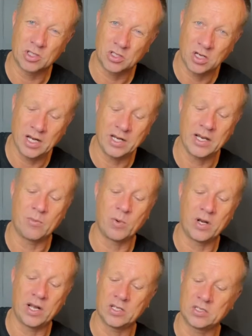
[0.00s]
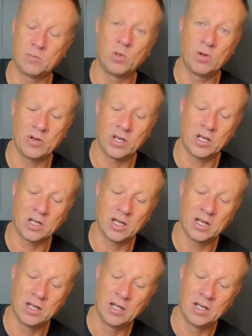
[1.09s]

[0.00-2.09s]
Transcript: slightly damp when they're smaller and younger.